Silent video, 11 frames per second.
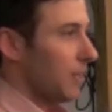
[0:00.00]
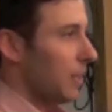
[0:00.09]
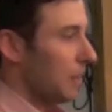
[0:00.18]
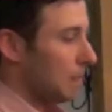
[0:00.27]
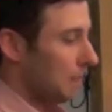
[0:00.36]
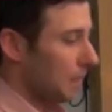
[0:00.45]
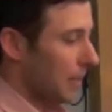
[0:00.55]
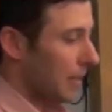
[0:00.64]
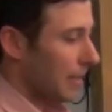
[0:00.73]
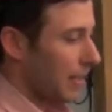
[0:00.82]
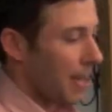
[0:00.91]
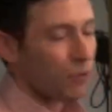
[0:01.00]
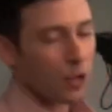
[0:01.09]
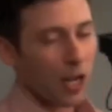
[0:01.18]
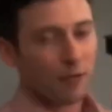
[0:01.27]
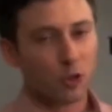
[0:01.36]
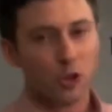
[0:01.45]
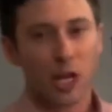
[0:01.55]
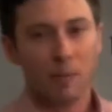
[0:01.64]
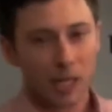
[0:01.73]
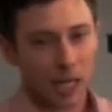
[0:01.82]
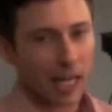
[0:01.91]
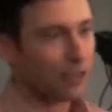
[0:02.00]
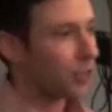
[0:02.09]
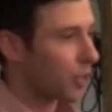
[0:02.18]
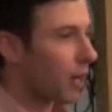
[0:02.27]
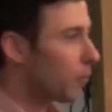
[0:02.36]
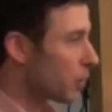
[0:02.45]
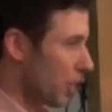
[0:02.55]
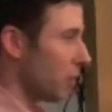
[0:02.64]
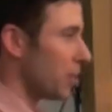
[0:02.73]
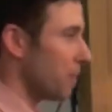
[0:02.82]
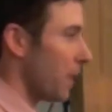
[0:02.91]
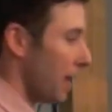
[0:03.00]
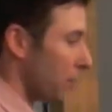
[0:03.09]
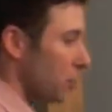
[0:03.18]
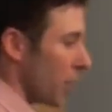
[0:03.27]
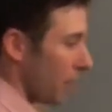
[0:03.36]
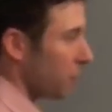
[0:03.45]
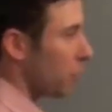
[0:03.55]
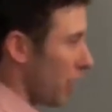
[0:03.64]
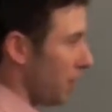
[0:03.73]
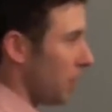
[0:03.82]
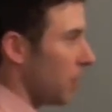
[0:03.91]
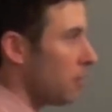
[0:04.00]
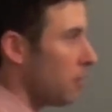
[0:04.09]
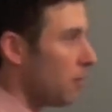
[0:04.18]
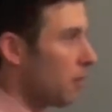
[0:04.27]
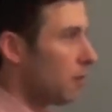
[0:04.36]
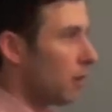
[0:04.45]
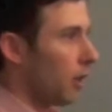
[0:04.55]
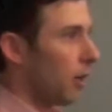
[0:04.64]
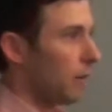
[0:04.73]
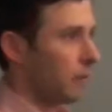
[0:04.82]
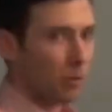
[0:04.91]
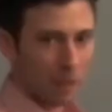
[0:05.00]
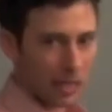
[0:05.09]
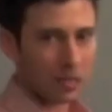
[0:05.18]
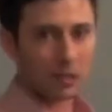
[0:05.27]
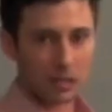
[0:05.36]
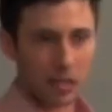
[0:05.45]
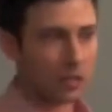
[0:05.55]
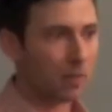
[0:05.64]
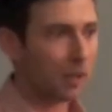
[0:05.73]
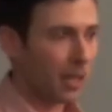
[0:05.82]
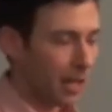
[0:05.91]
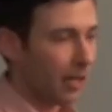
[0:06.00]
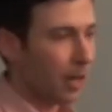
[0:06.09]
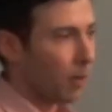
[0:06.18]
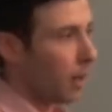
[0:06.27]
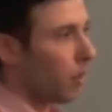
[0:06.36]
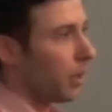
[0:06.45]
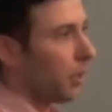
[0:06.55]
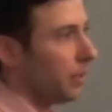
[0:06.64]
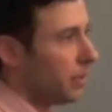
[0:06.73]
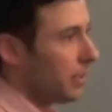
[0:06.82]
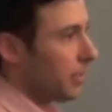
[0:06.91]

Um, after, after Jamie and I had this conversation, after, after Jamie uh, you know, basically said to me, hey, I, want to